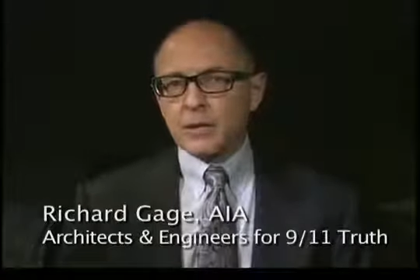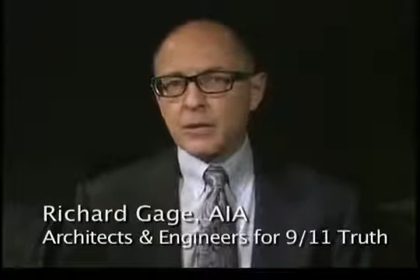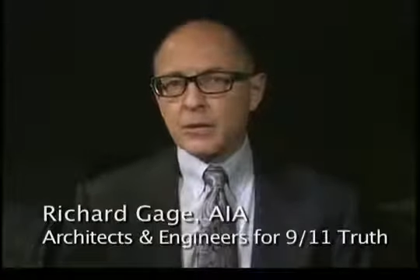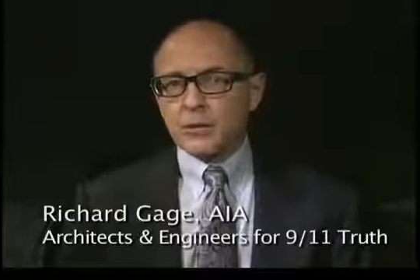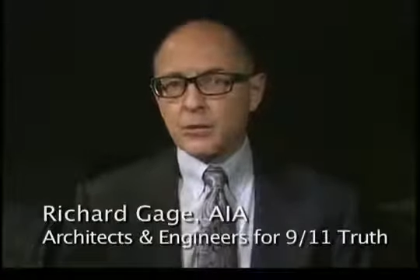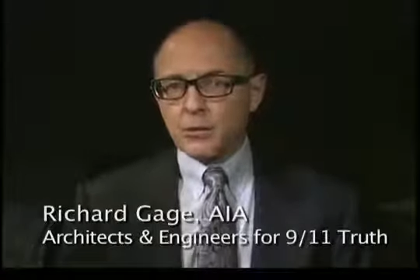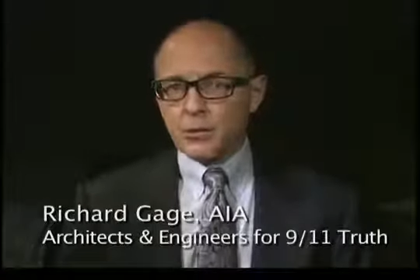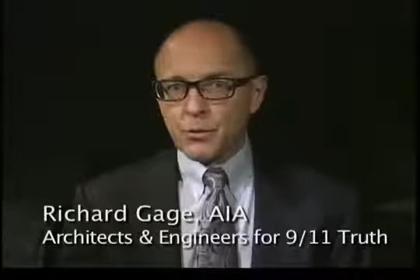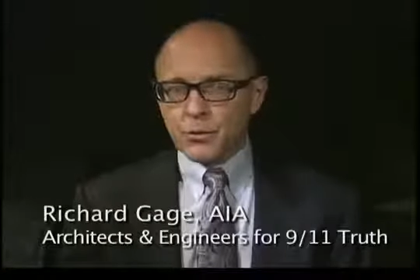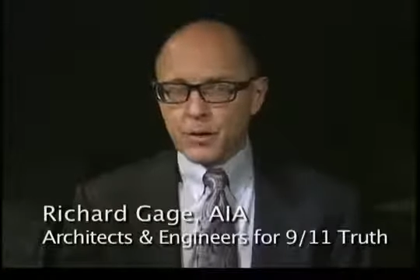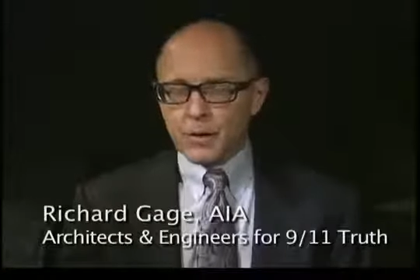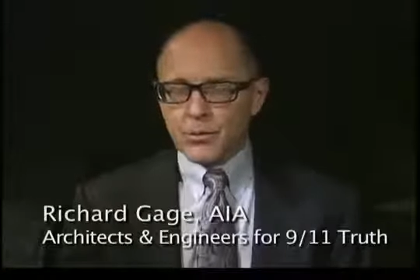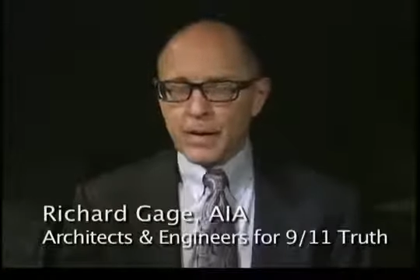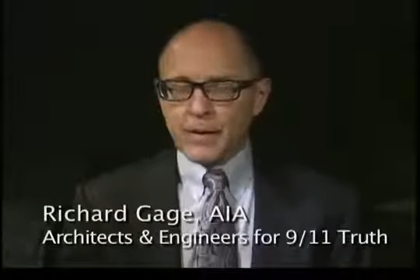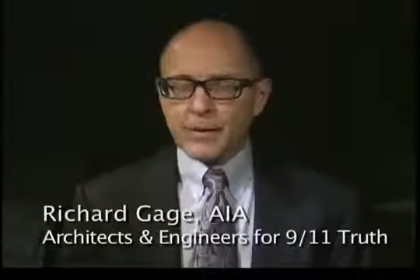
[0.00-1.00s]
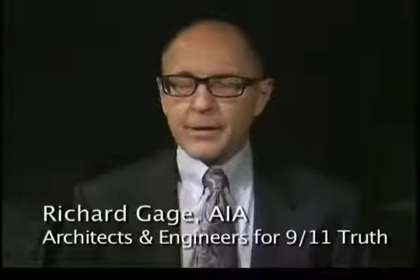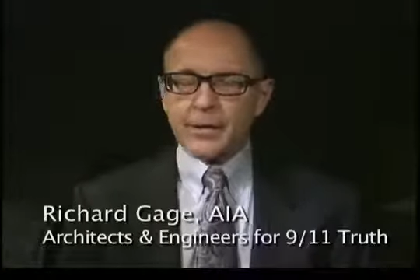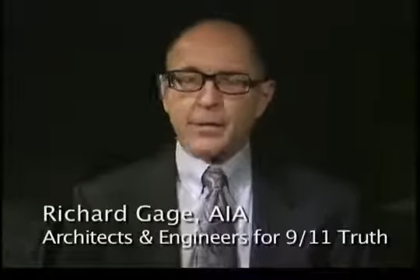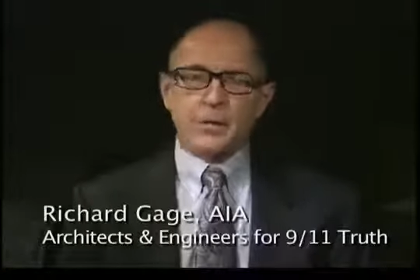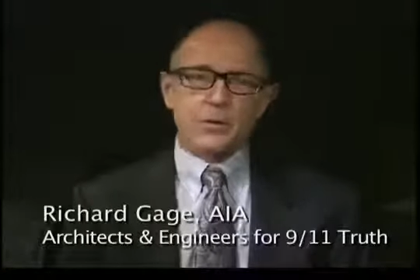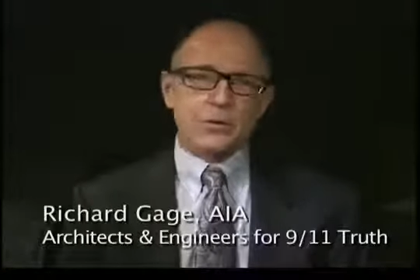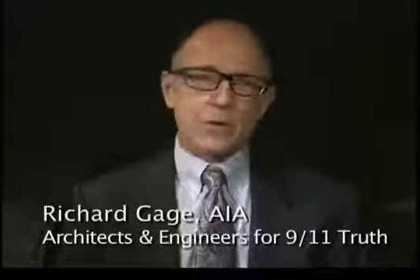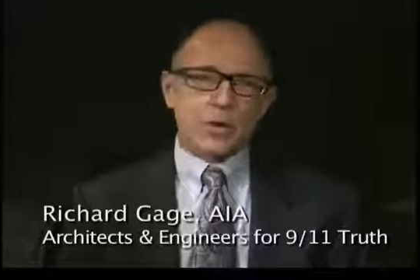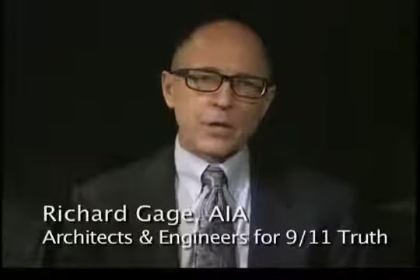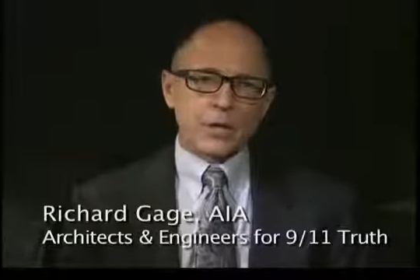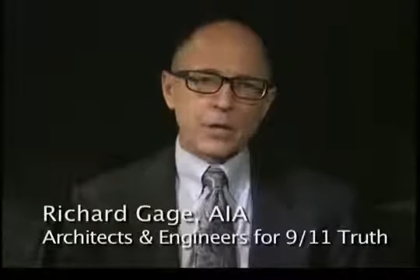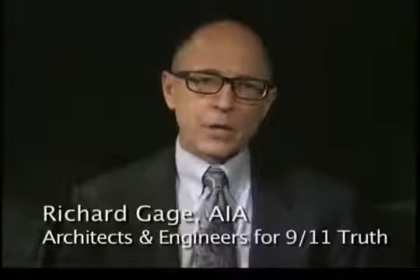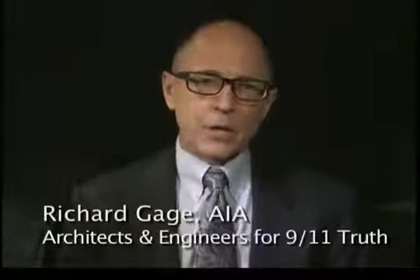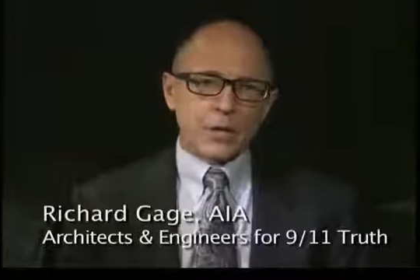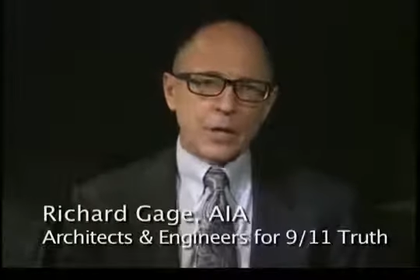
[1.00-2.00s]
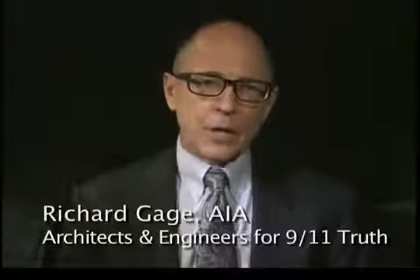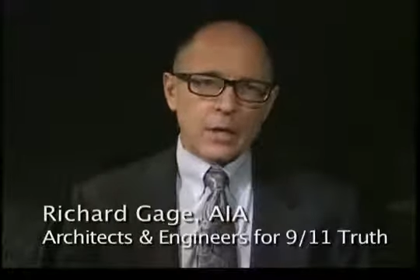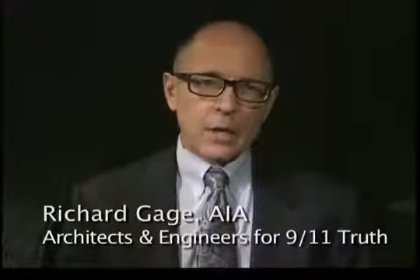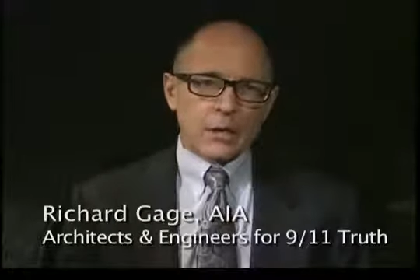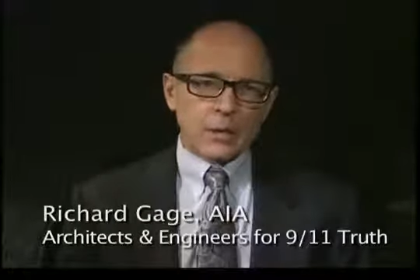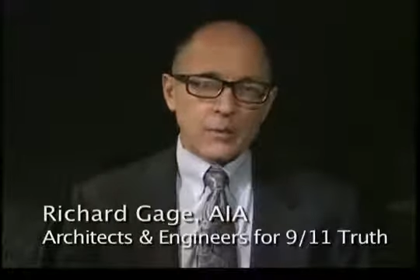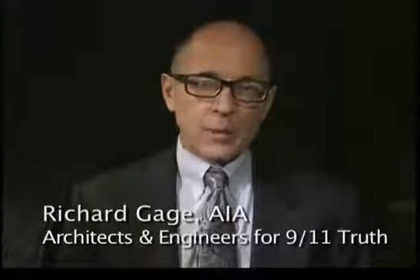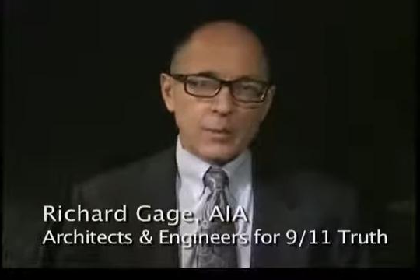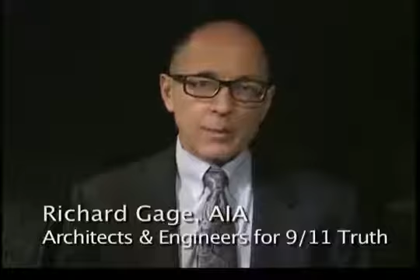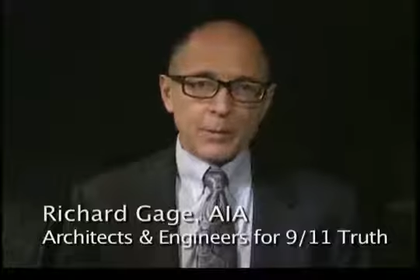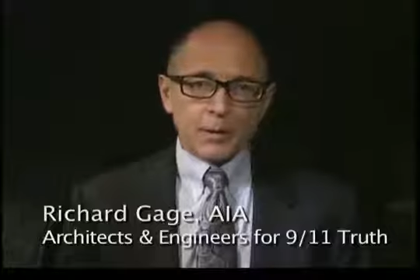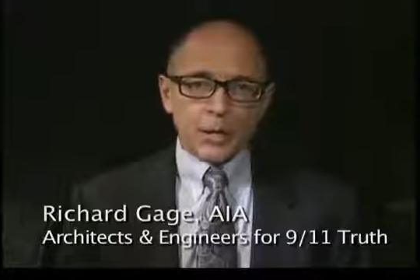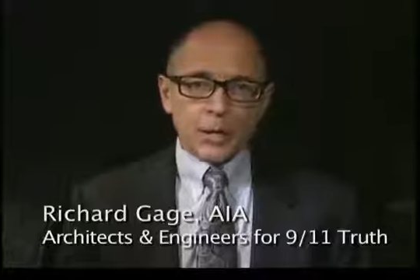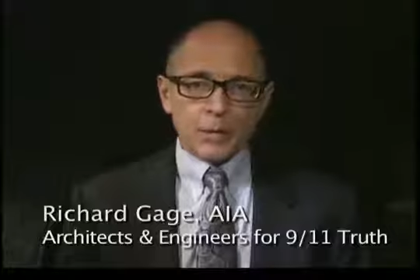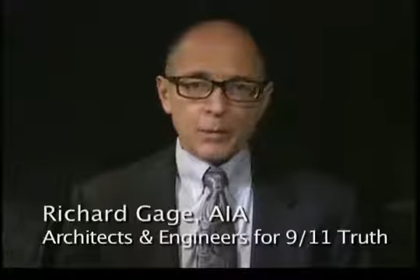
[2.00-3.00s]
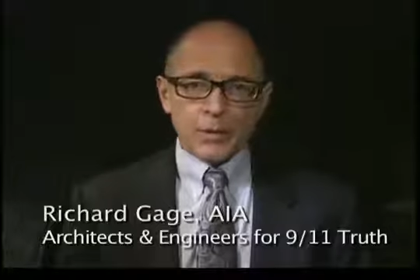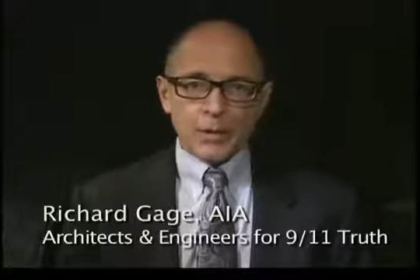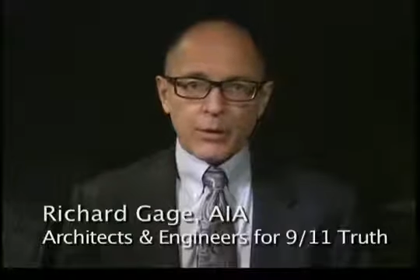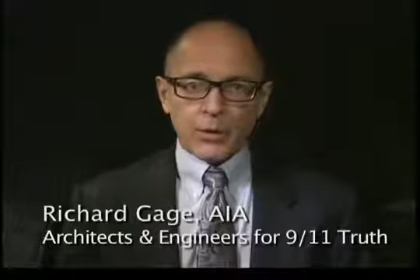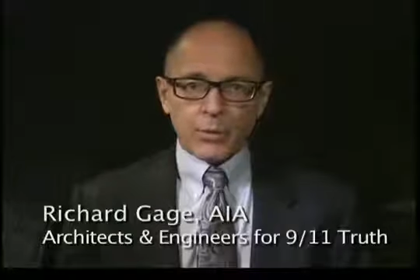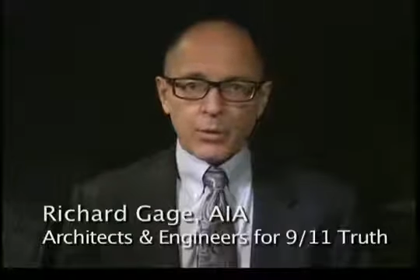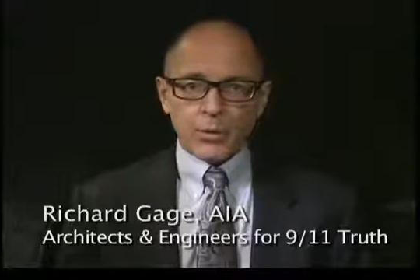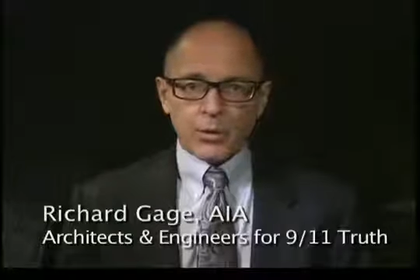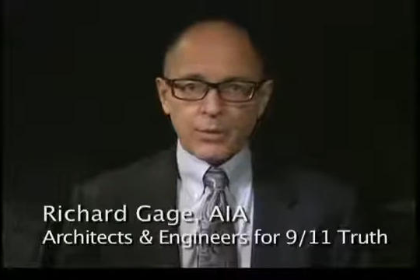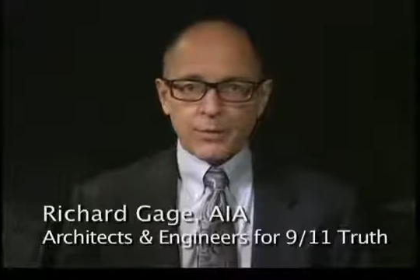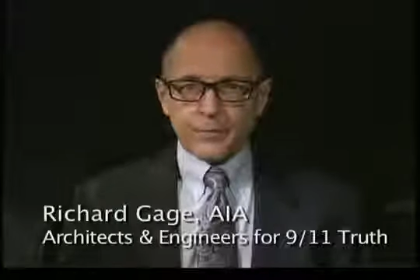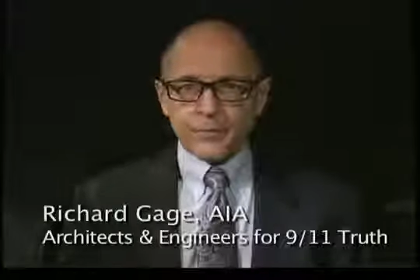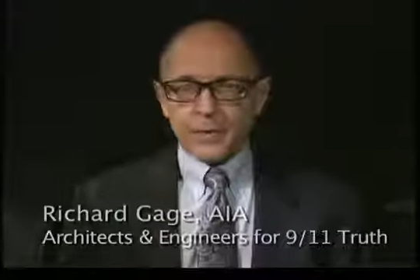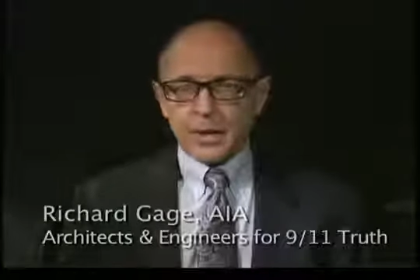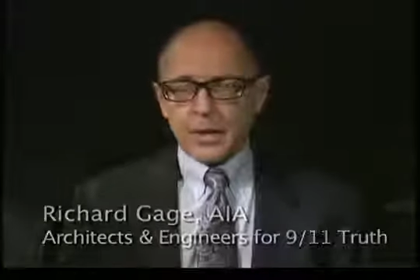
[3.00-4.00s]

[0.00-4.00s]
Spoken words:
the truth about that destruction, to people all around the world.